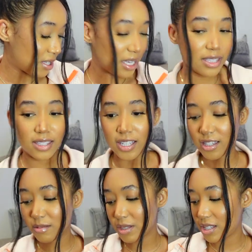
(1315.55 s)
size
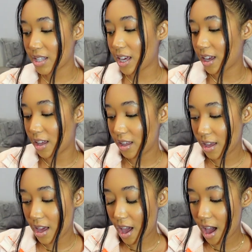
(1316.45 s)
six. I was about to say,
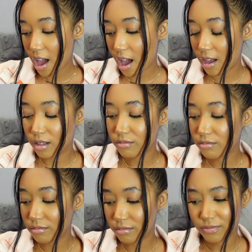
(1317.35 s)

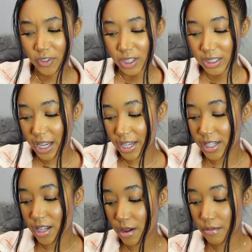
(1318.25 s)
um, wrong
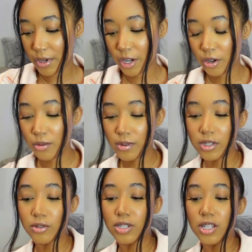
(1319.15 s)
size, but no.
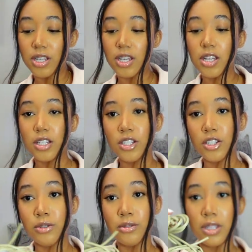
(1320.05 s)
So she
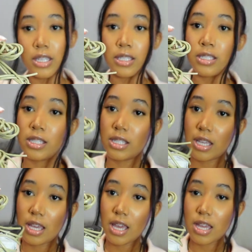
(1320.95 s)
showed these
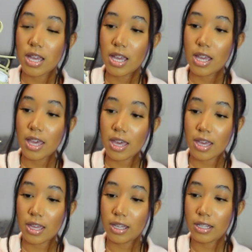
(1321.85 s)

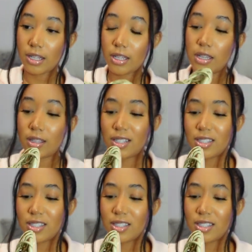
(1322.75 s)
and they